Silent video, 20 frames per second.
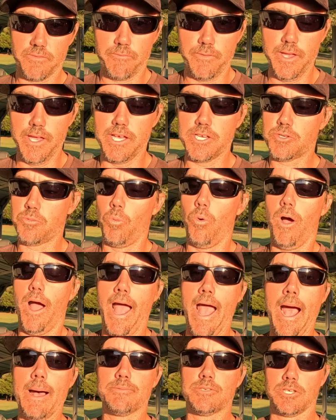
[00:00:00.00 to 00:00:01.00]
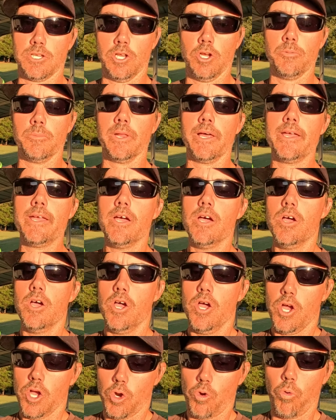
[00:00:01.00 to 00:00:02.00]
of fish will absolutely
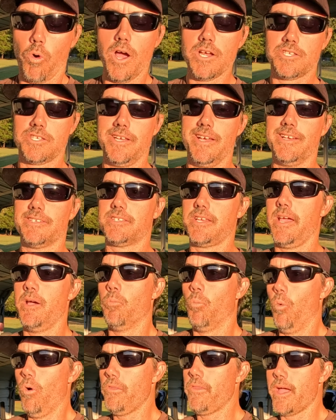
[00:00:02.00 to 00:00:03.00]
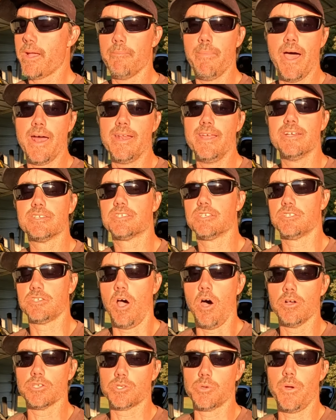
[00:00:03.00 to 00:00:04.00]
crush this. And one thing about it is, it's
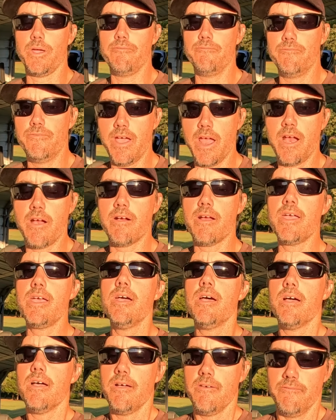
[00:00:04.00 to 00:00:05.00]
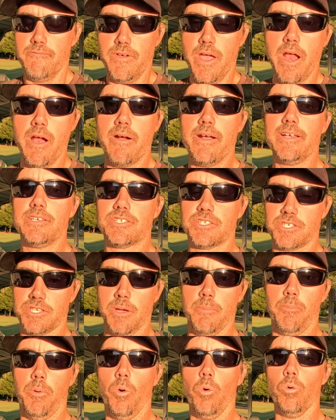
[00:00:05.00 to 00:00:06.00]
also a very
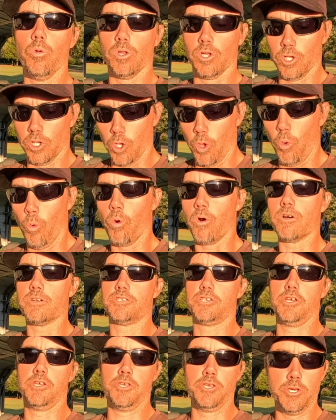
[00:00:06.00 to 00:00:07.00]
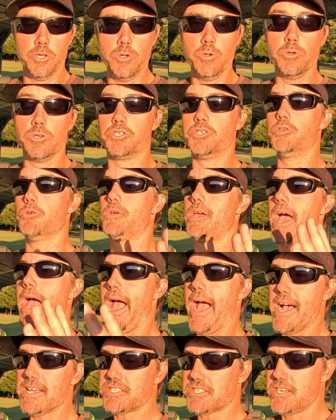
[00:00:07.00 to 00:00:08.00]
simple lure to use. You
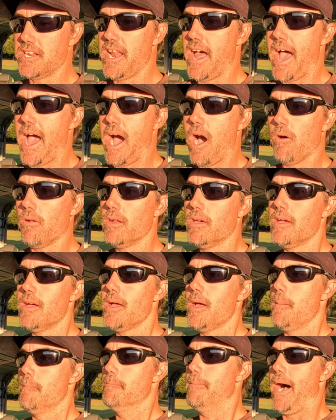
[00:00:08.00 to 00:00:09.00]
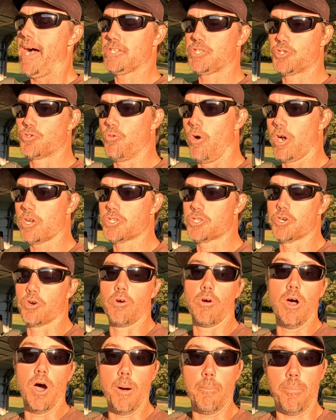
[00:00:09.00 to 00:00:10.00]
cast it out by
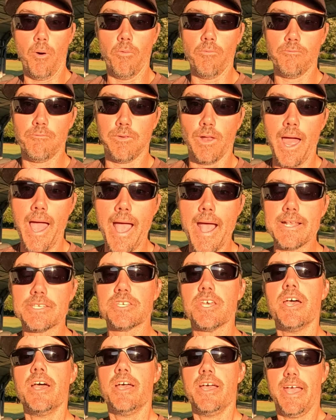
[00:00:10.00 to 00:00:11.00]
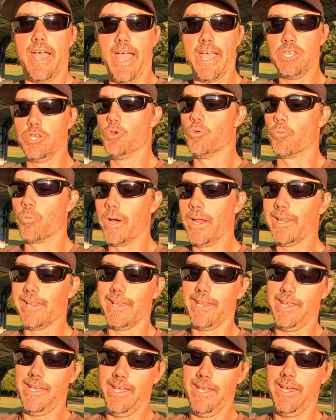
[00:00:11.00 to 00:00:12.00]
structure up on flats and you
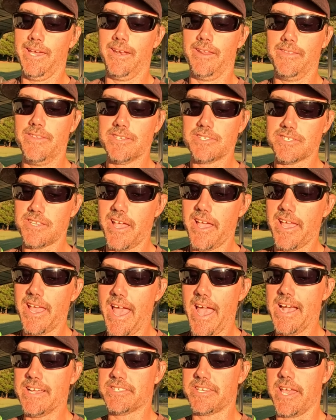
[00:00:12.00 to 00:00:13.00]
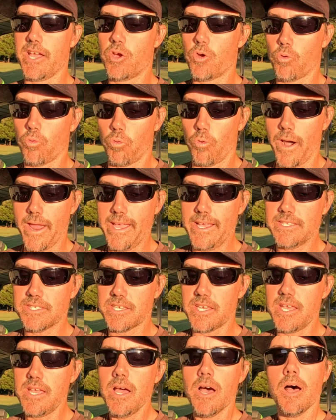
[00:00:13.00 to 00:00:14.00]
reel it in. And this thing has a
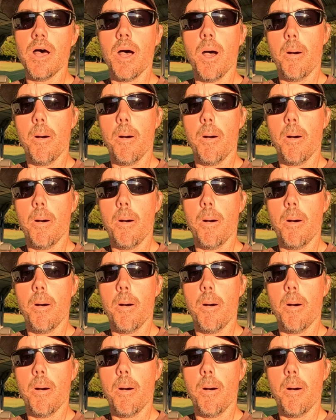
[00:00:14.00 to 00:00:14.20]
crazy